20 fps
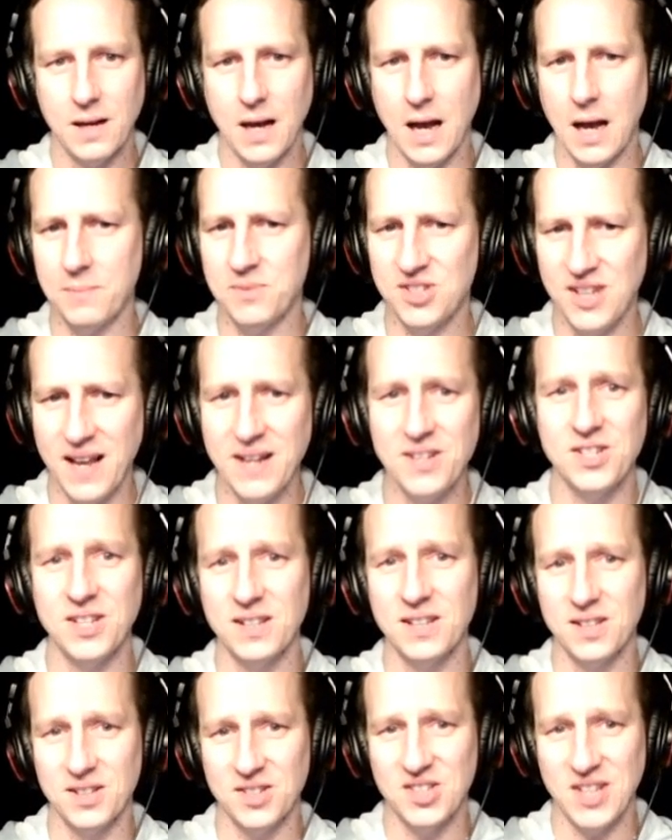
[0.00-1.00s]
I'm
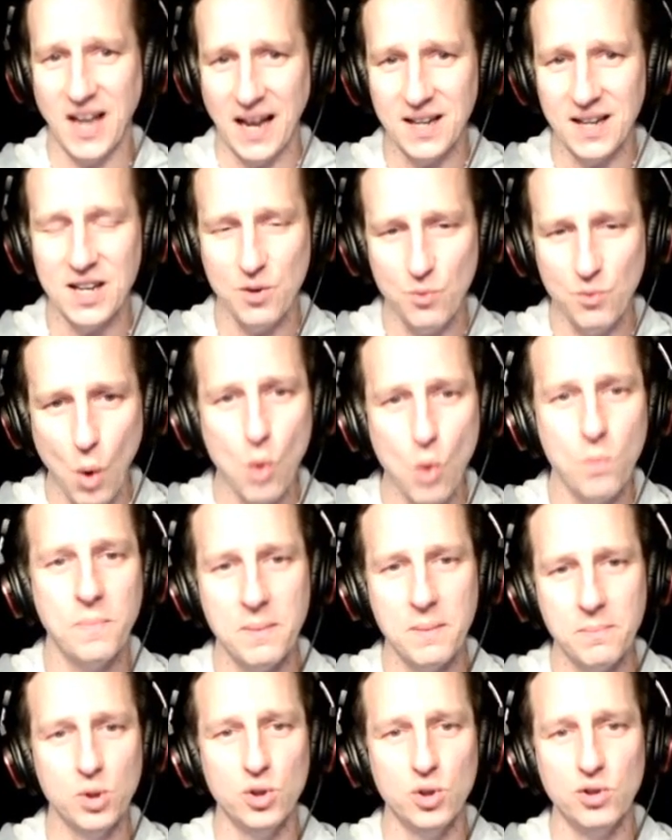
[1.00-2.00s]
sensing that Sandy won't
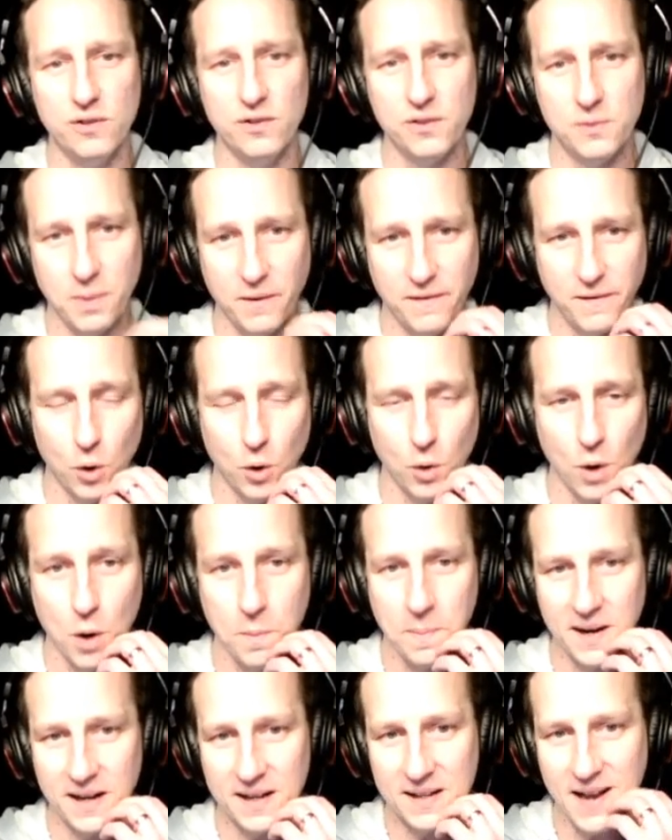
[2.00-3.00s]
be moved before
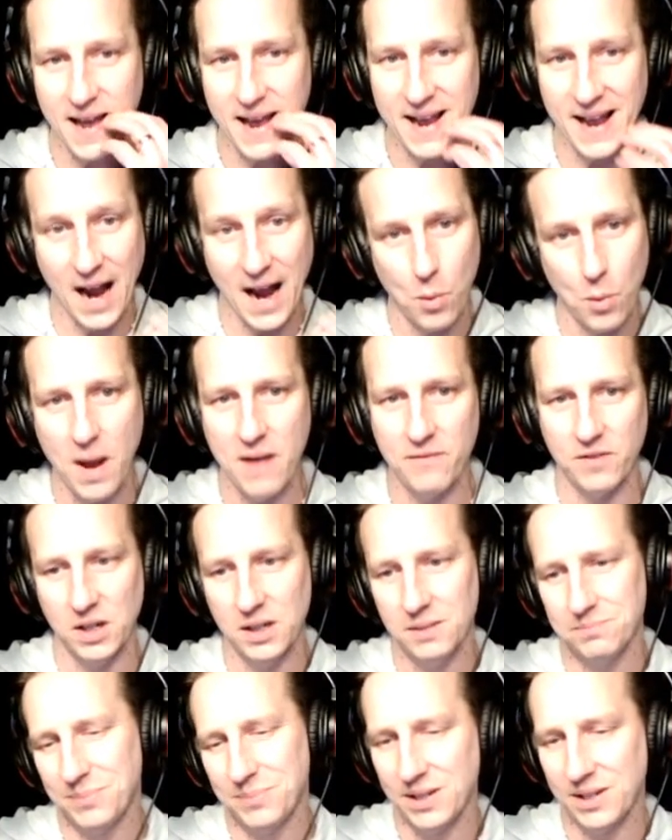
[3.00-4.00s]
opening day.
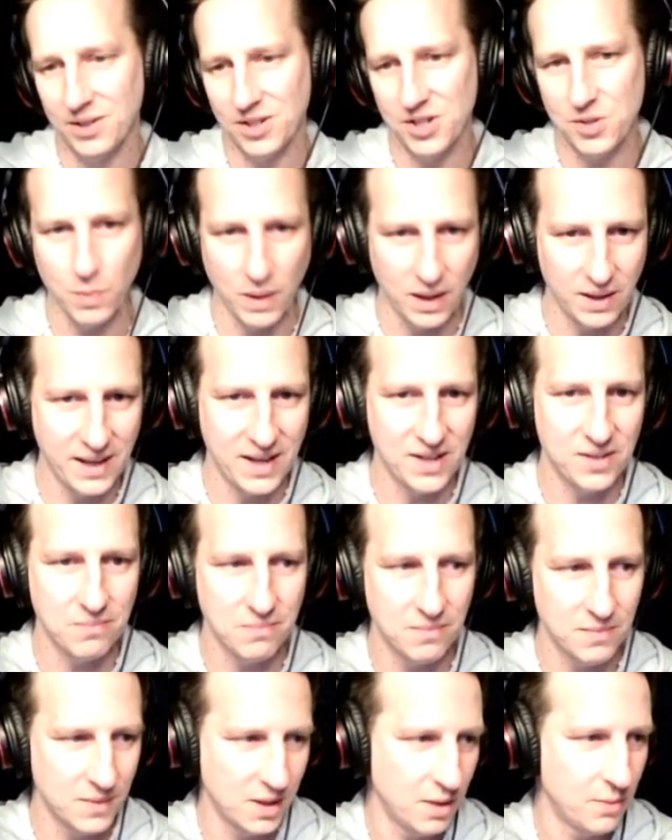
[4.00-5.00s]
However, because,
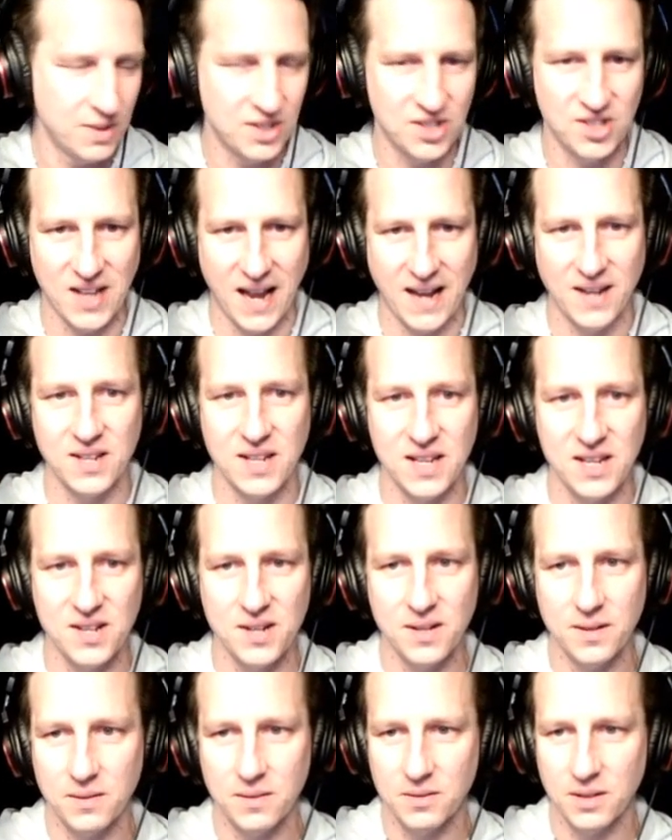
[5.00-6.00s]
it's
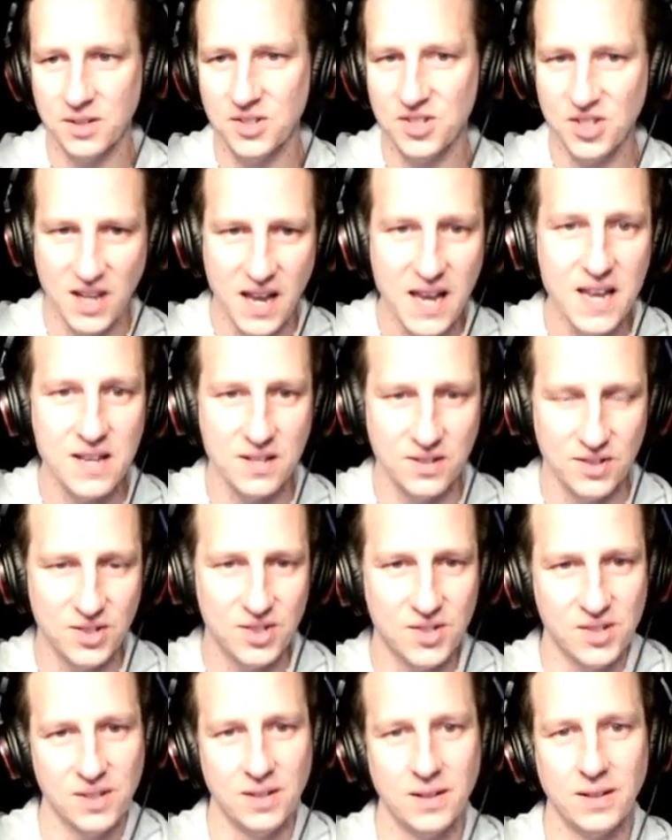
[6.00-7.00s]
Sandy and
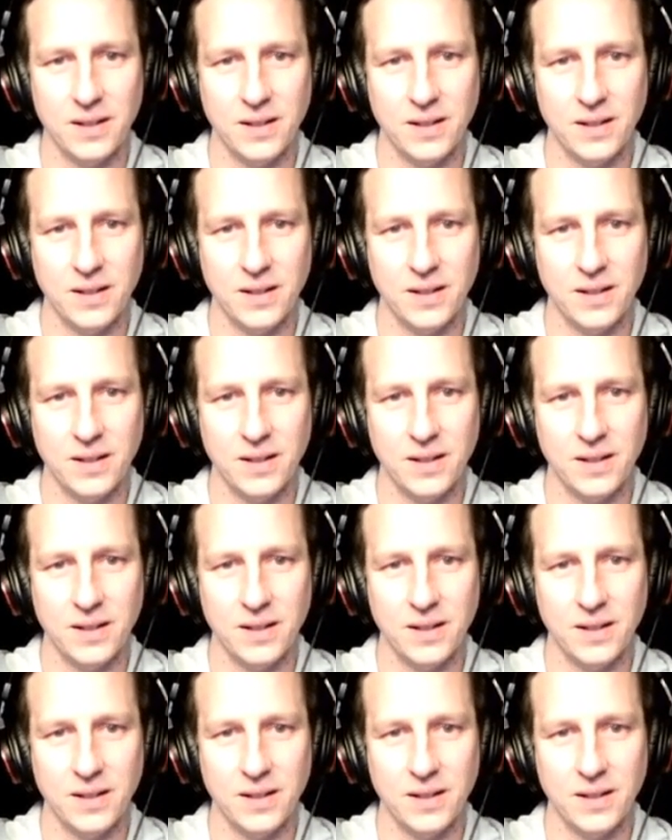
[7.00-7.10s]
Skeens.